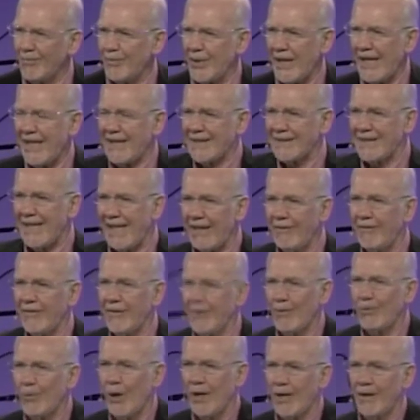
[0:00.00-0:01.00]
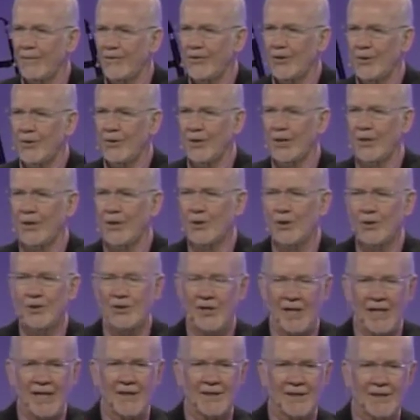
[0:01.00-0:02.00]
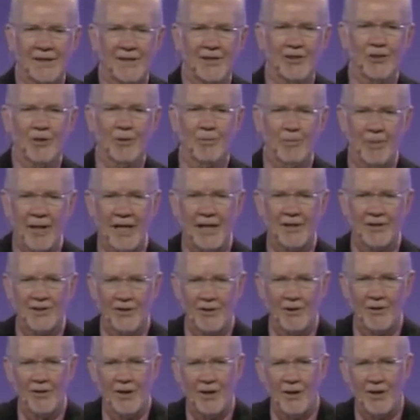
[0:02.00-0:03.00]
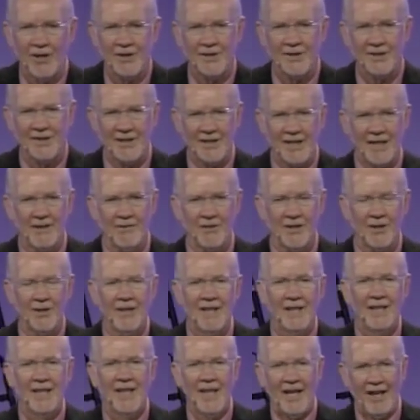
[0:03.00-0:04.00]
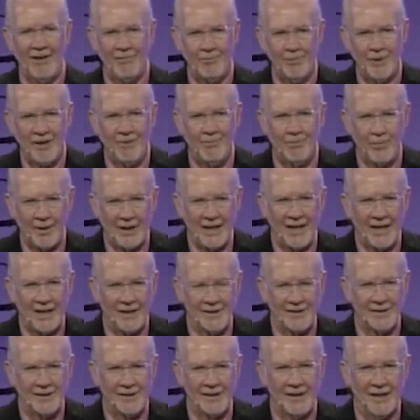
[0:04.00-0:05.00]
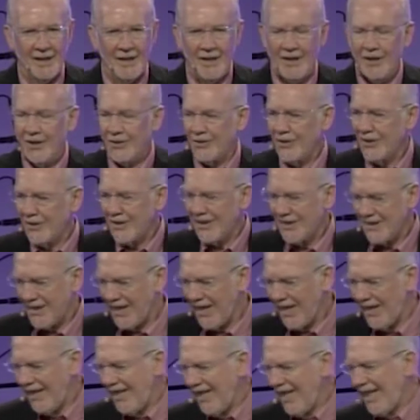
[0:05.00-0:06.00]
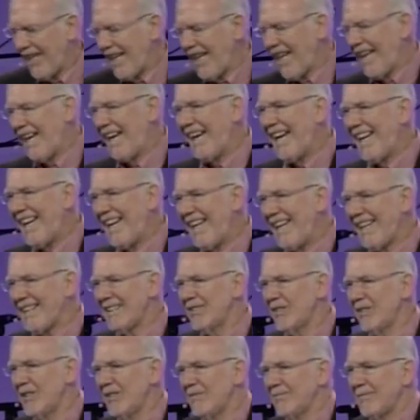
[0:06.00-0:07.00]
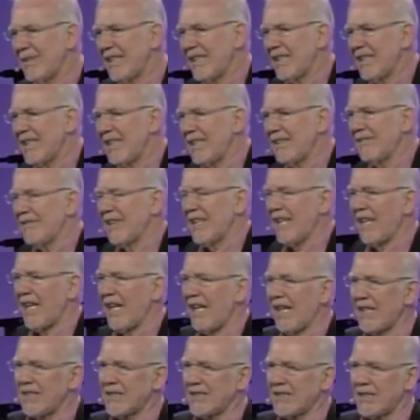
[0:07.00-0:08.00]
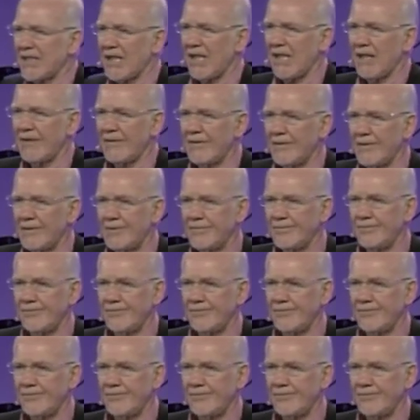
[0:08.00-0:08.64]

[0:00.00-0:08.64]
blessed. Every one of you that know Jesus as your personal Lord and Savior have been blessed. You can say, I don't believe in that stuff.